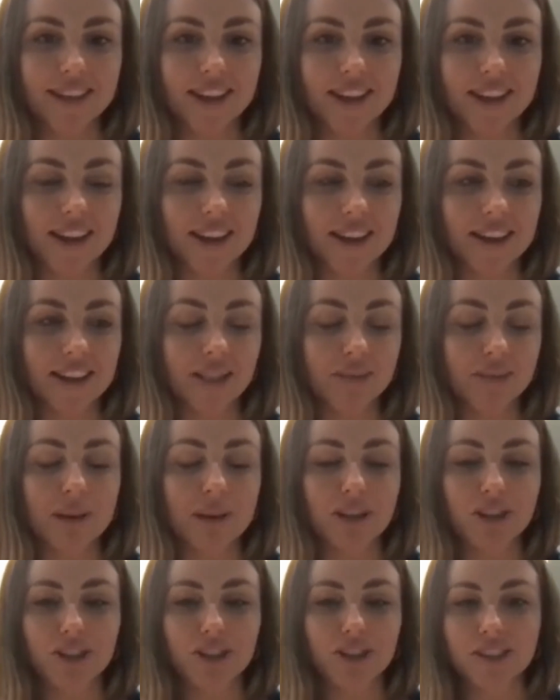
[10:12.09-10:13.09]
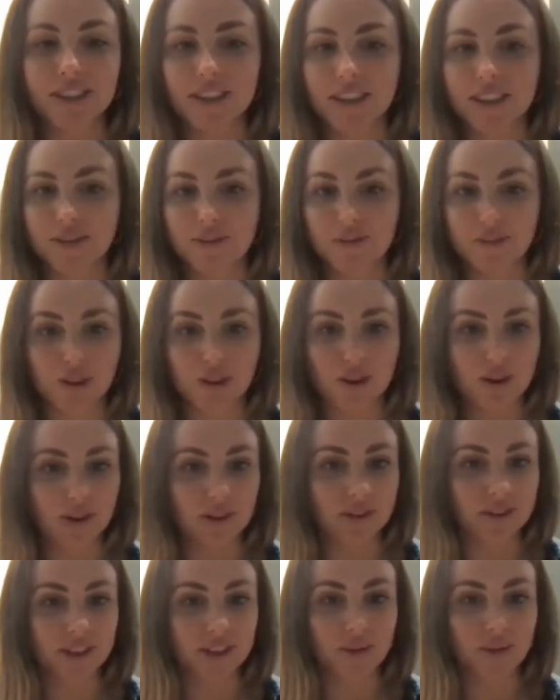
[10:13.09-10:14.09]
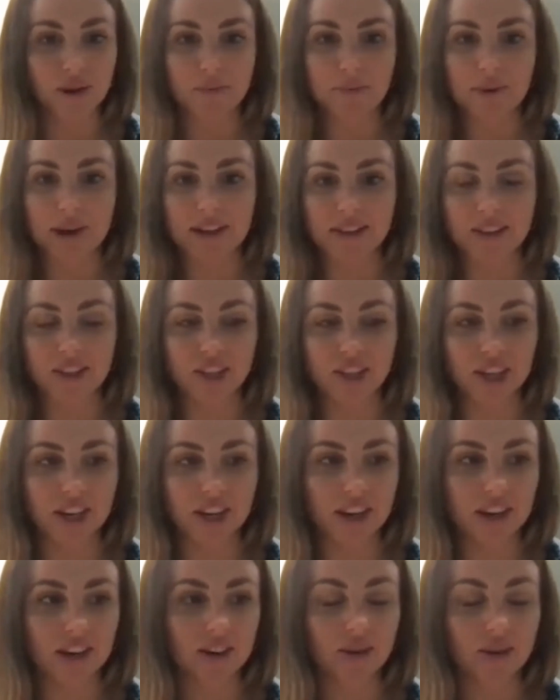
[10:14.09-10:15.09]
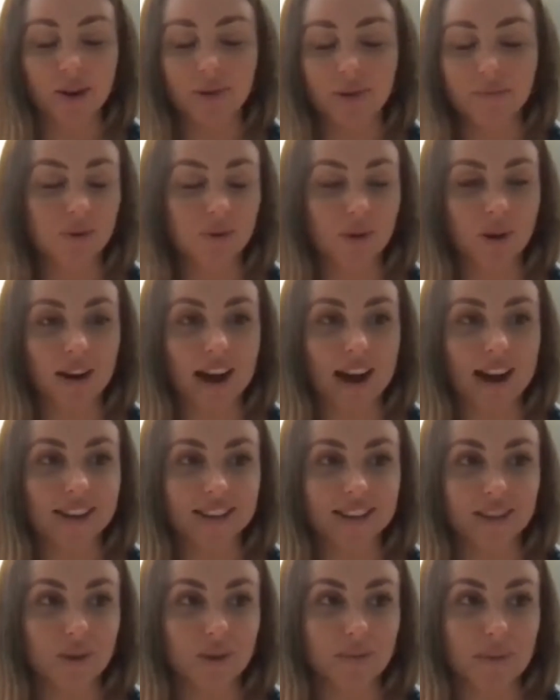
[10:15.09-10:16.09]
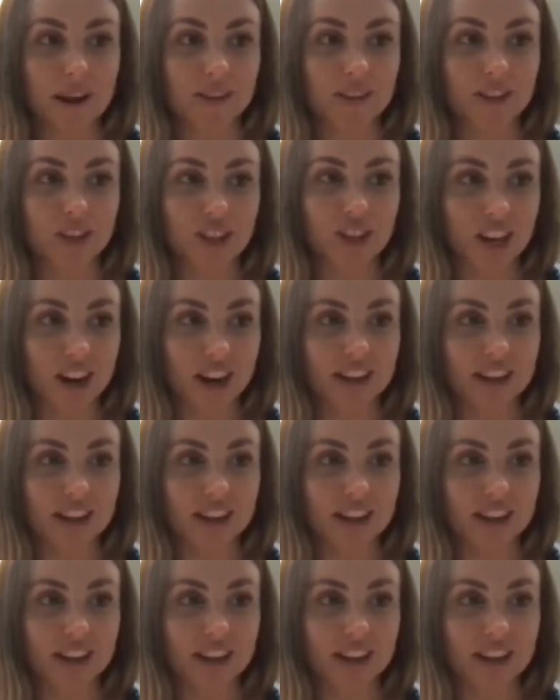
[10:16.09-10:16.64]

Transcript: and especially for girls that work behind the chair, or guys that work behind the chair.